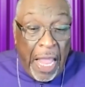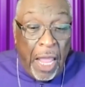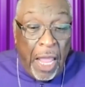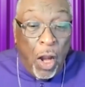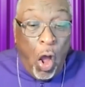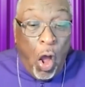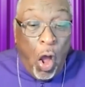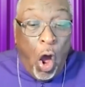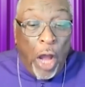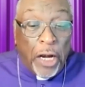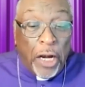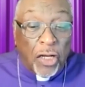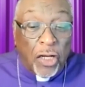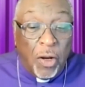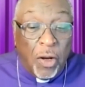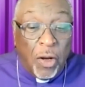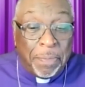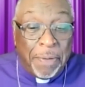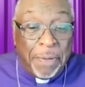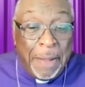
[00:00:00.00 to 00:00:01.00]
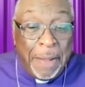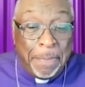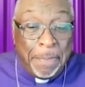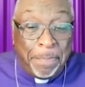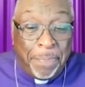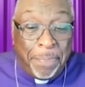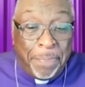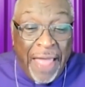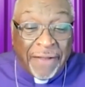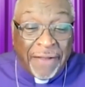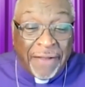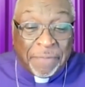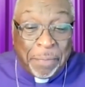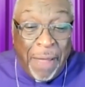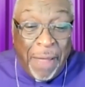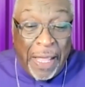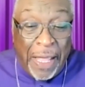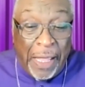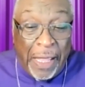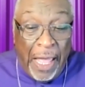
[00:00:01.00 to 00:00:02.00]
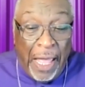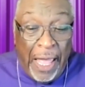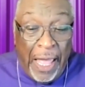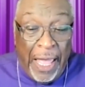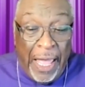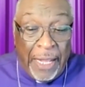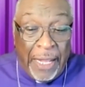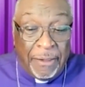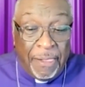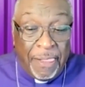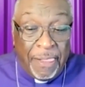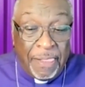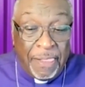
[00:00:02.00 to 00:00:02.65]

In order to be blessed by God